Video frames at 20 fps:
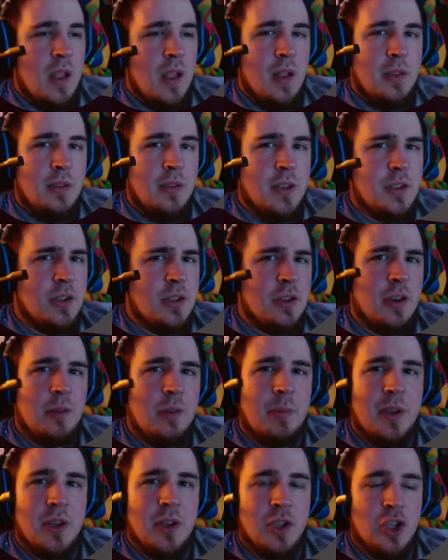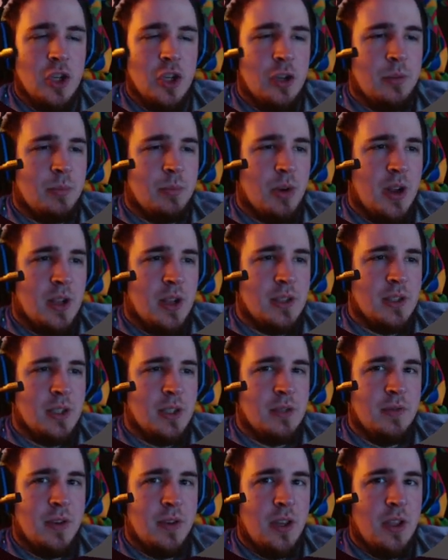This is going to be a chill process
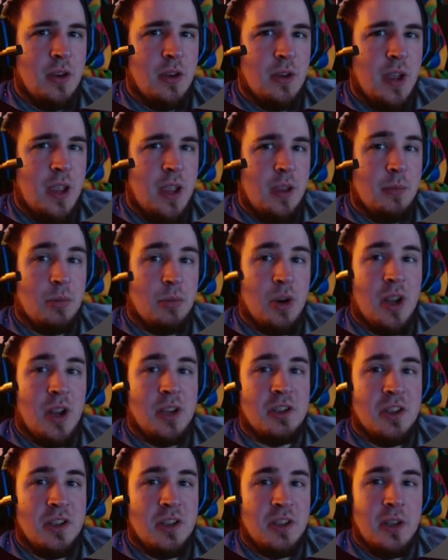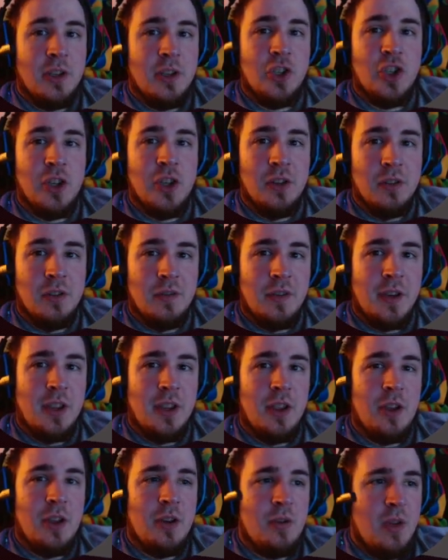video, a process and chill
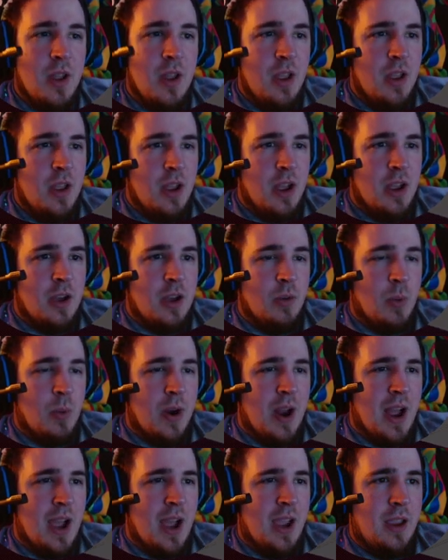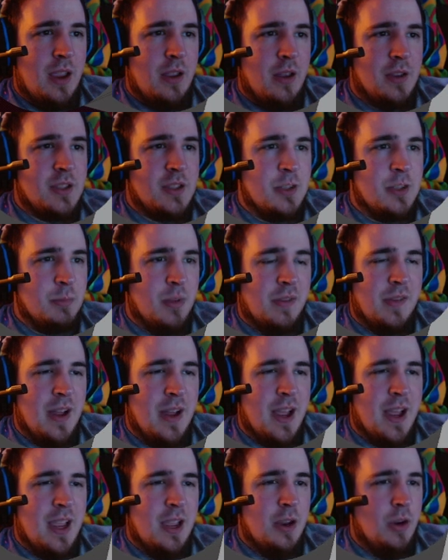video, where I simplify
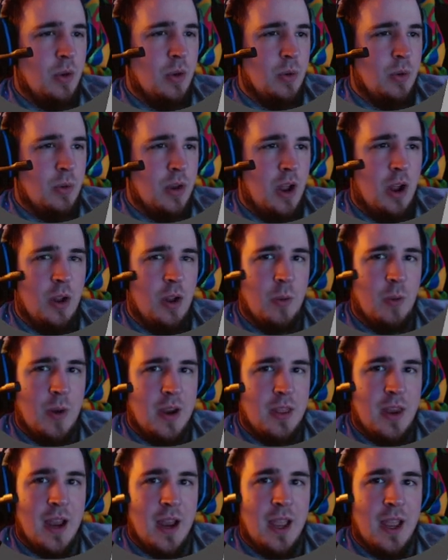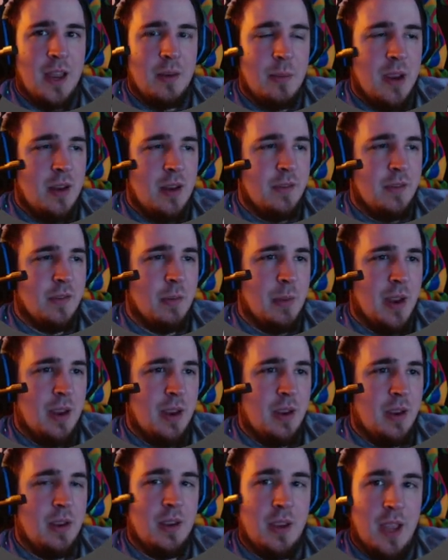an old hallway that I had made for
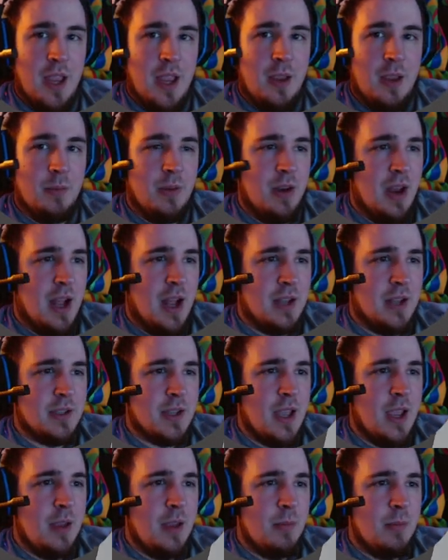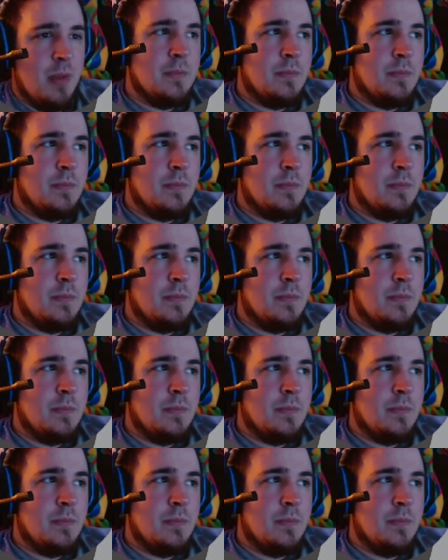my game Knots game.